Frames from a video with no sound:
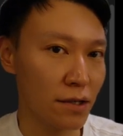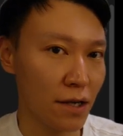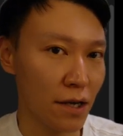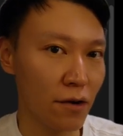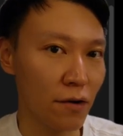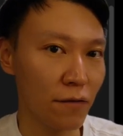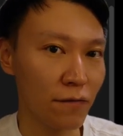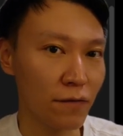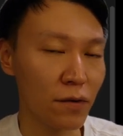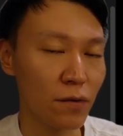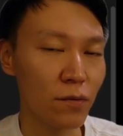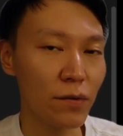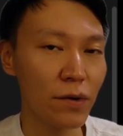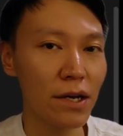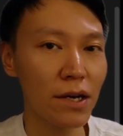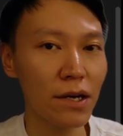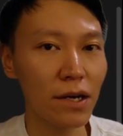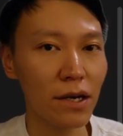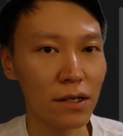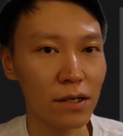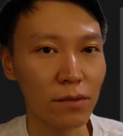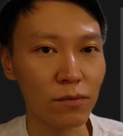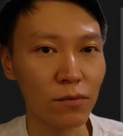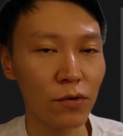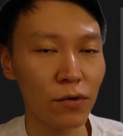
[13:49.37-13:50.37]
day of the week
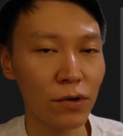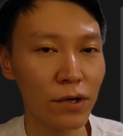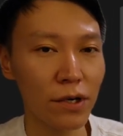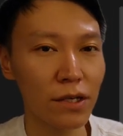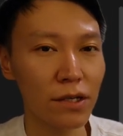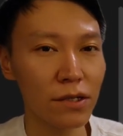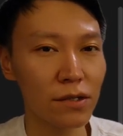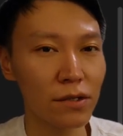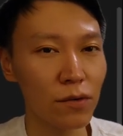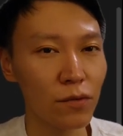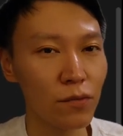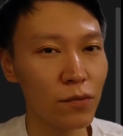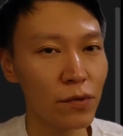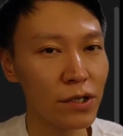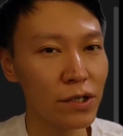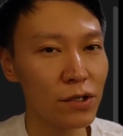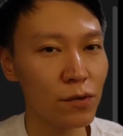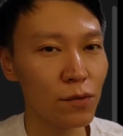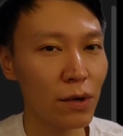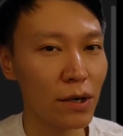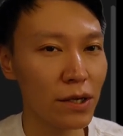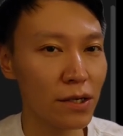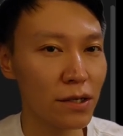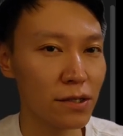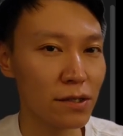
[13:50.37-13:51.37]
and the morning. So
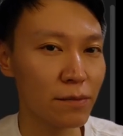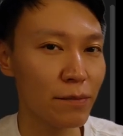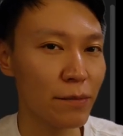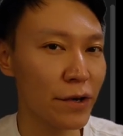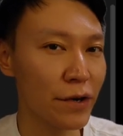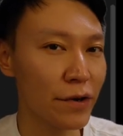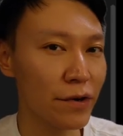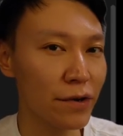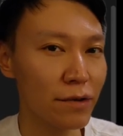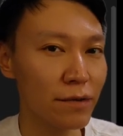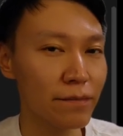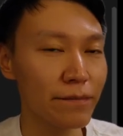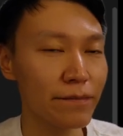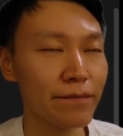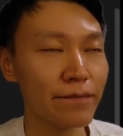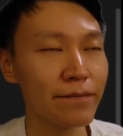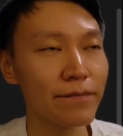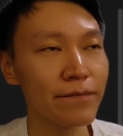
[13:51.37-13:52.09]
which one is bigger?